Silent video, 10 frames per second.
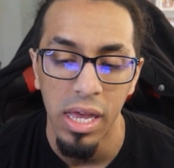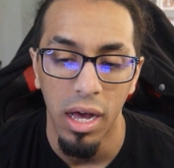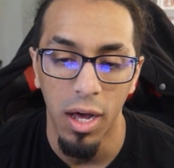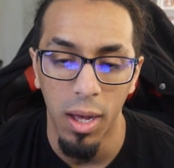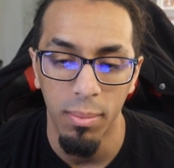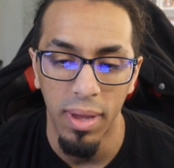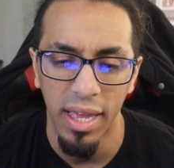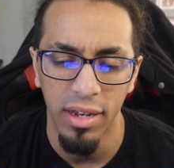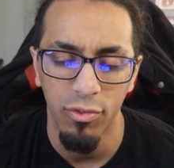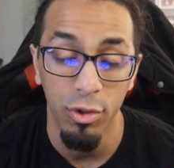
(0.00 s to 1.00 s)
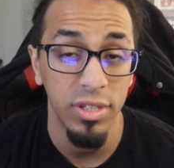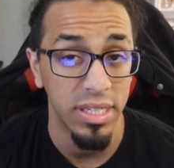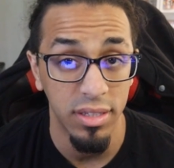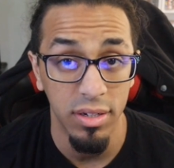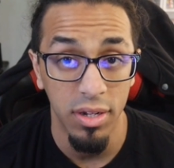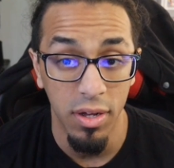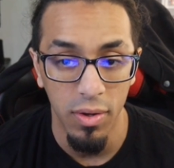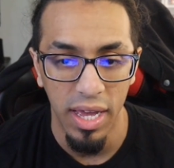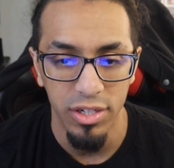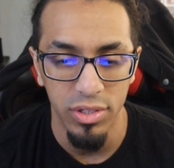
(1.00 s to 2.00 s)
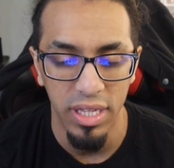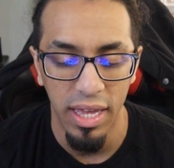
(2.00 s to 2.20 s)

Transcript: And for those that didn't know, actually,